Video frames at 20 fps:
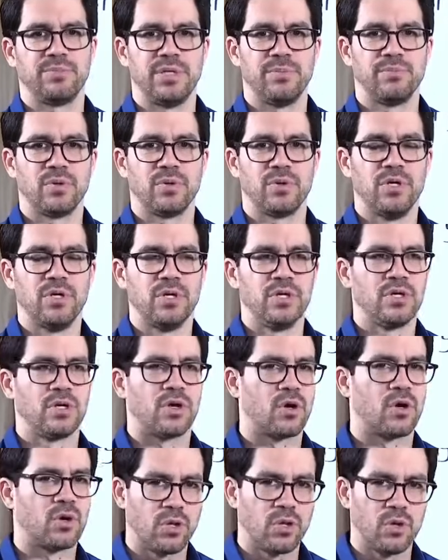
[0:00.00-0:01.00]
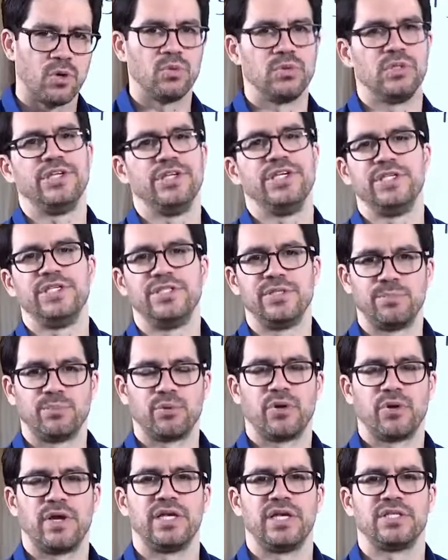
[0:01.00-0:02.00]
of people are lonely,
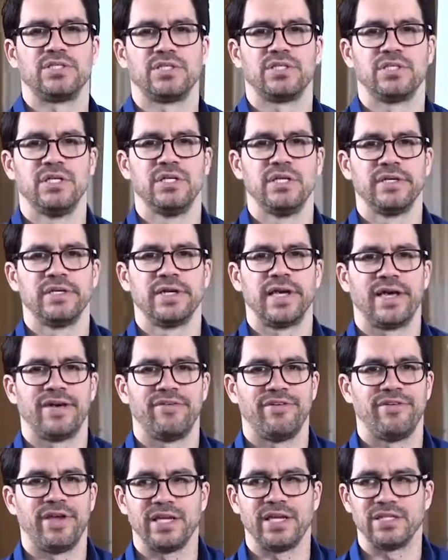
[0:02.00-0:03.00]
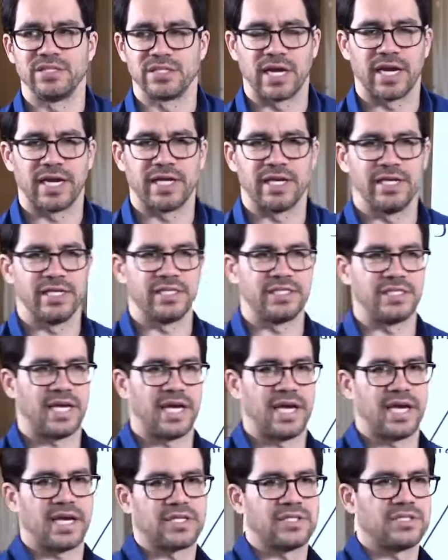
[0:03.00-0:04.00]
depressed, have anxiety
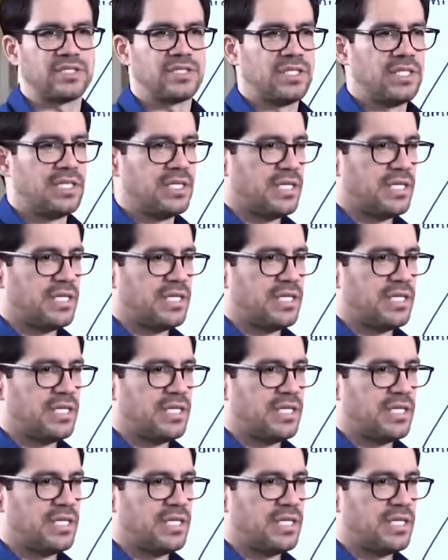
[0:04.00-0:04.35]
attacks.